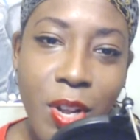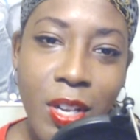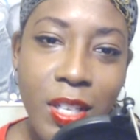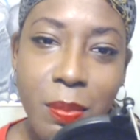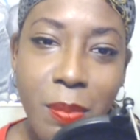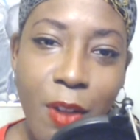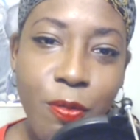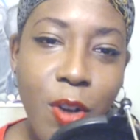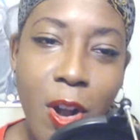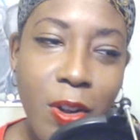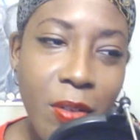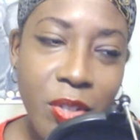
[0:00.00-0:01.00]
It's my
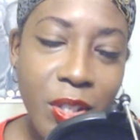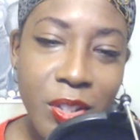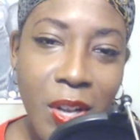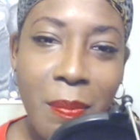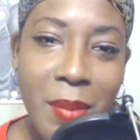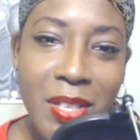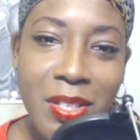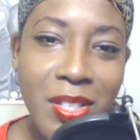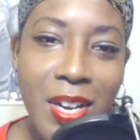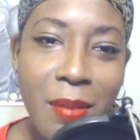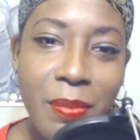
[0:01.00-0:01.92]
fault. Everything's all messed up,